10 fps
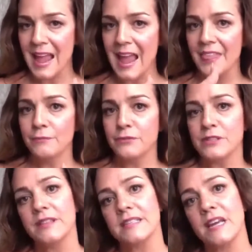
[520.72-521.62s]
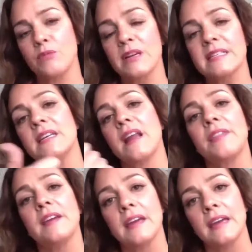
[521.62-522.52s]
And then for the same reason,
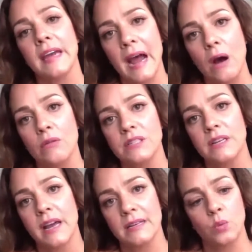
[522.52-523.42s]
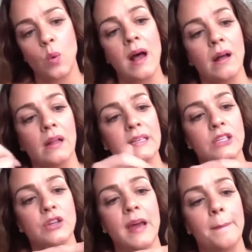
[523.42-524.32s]
nothing can get out as well. And
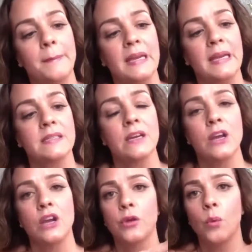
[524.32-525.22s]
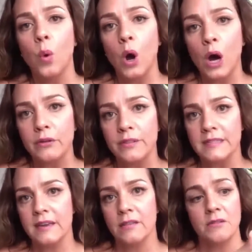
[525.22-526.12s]
so that means the water that's
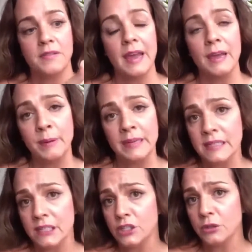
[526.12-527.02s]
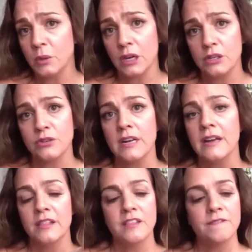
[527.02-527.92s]
in there, the APT 200,
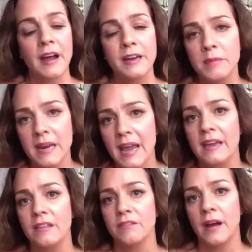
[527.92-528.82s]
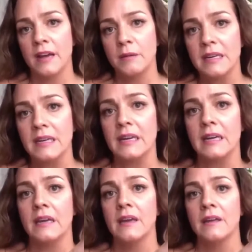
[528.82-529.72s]
the vitamin A, the vitamin
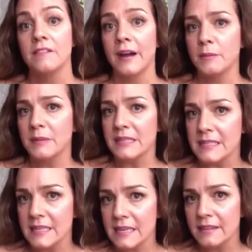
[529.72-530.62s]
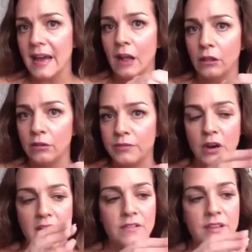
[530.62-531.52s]
E, the vitamin D, the aloe vera,
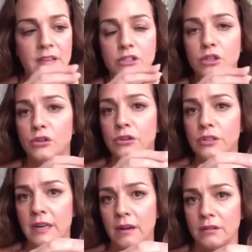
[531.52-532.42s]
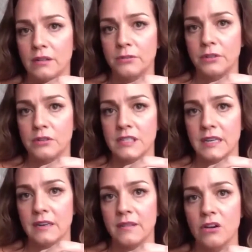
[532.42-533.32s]
everything that's good and healthy for your
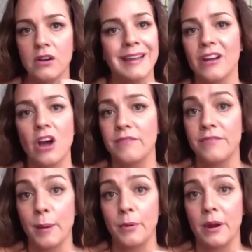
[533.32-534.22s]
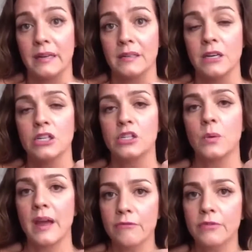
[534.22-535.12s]
skin in there cannot evaporate. So
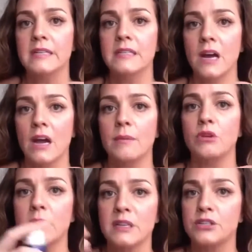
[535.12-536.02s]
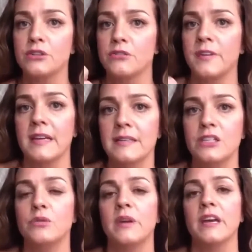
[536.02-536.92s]
every time you mist your
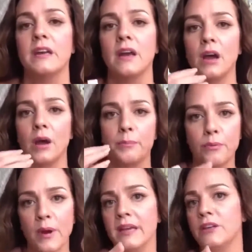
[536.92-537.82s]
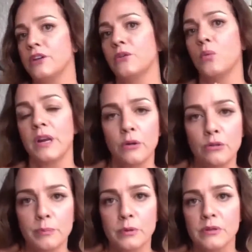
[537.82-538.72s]
face, you get a brand new
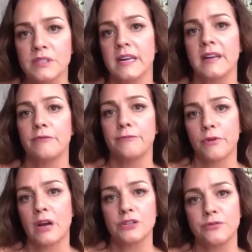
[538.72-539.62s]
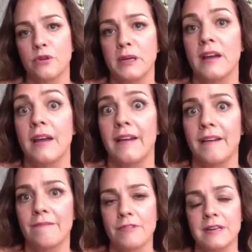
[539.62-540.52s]
100% fresh formula
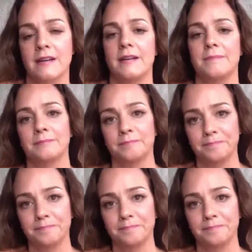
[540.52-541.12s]
every time.